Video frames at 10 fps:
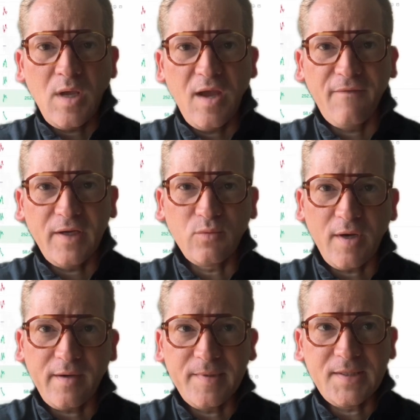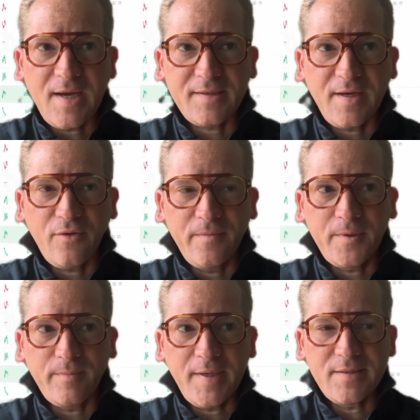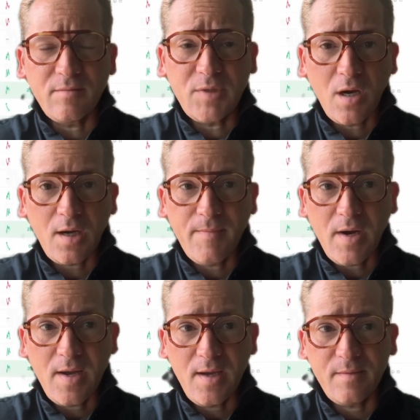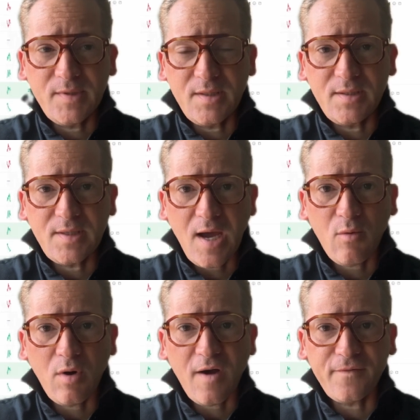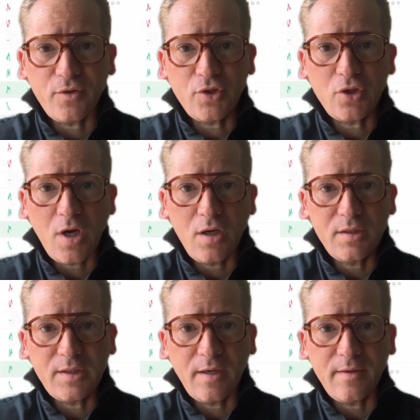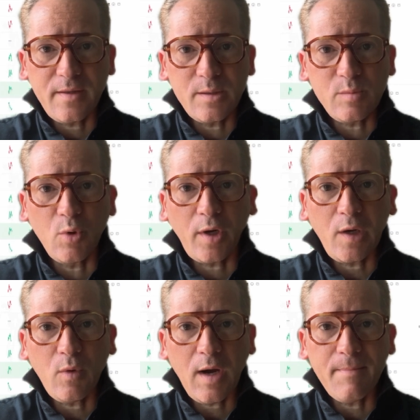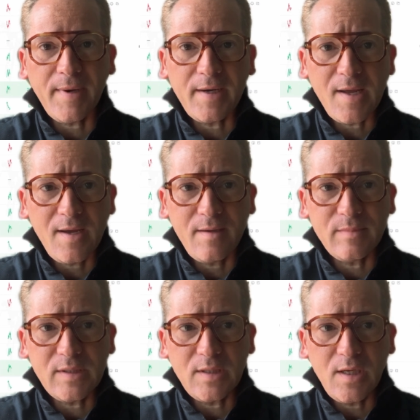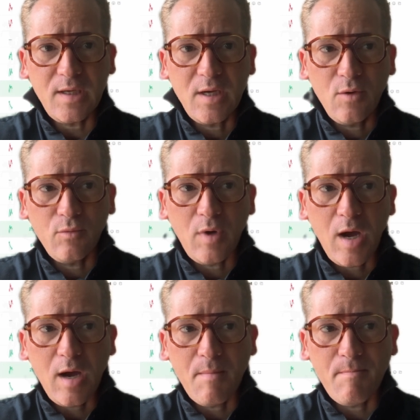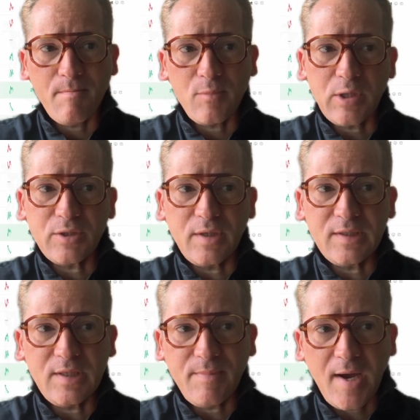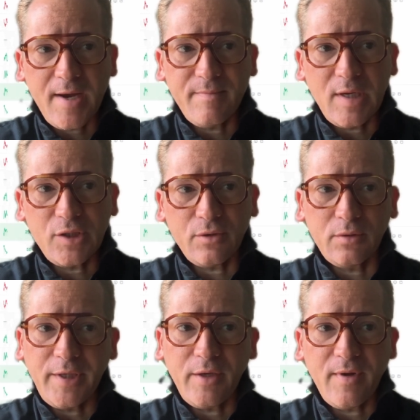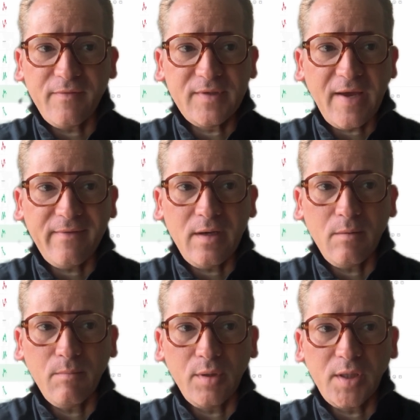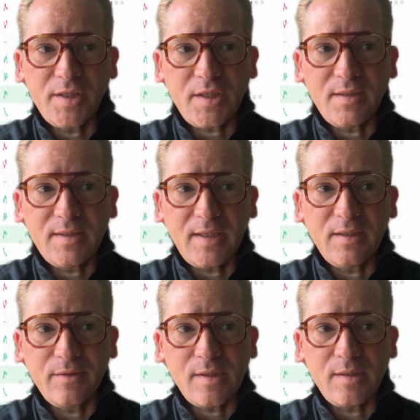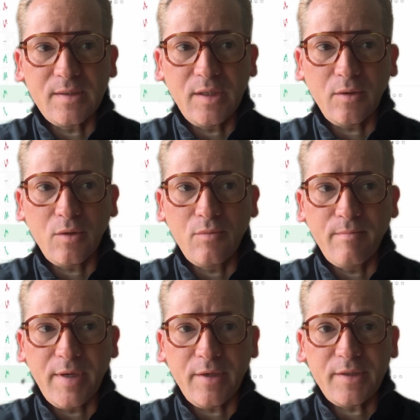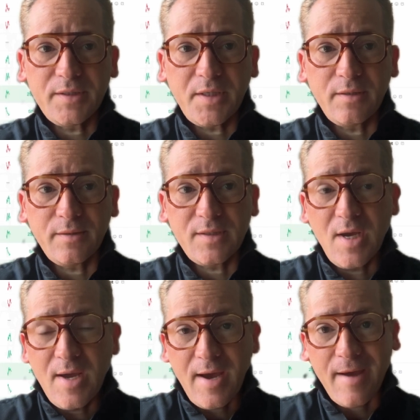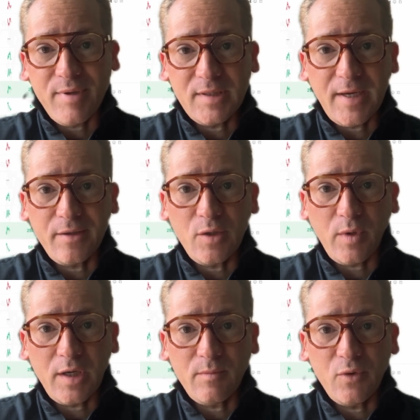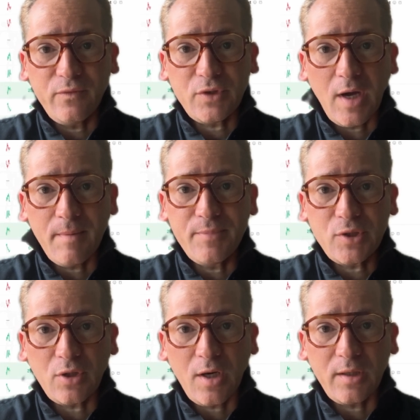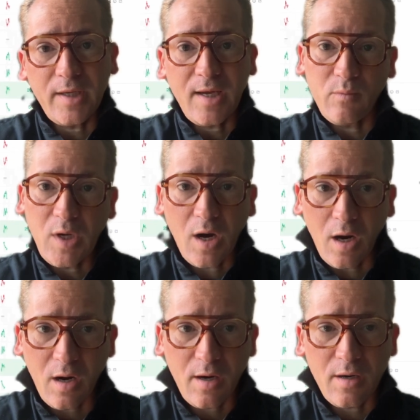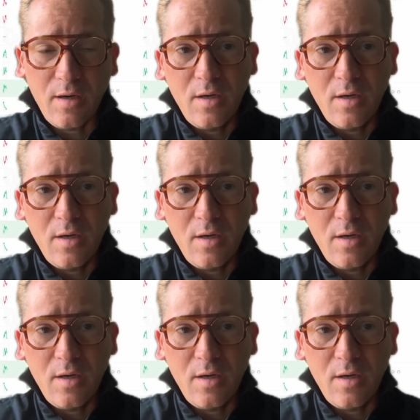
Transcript: Hey friends, welcome to Stocks and Crypto Plays. I'm talking about AMC stock. We're off to a strong start this morning. We're up on AMC. As you can see behind my shoulder here, we have 7 bullish signals, 0 bearish signals. I've been telling you we're going to move up strongly, and we are.